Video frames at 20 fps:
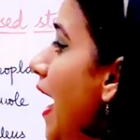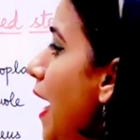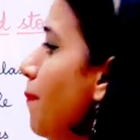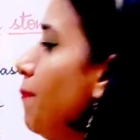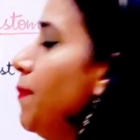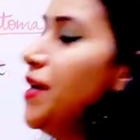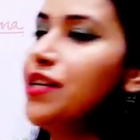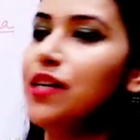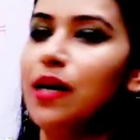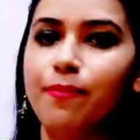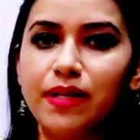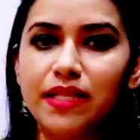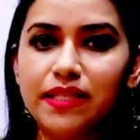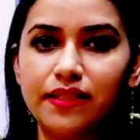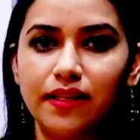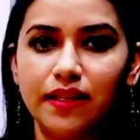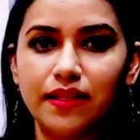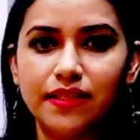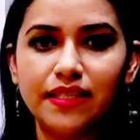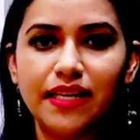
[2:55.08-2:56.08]
epidermal
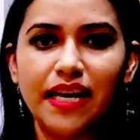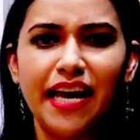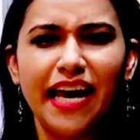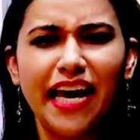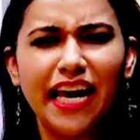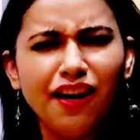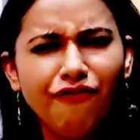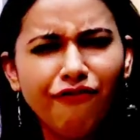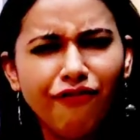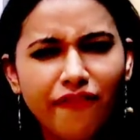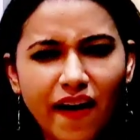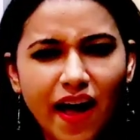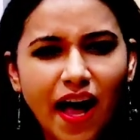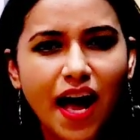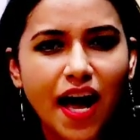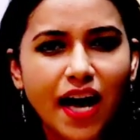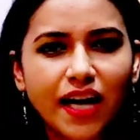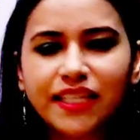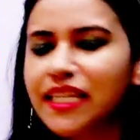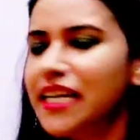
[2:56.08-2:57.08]
cells. In
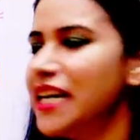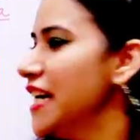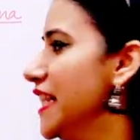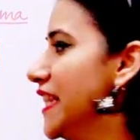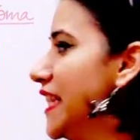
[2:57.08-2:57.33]
fact,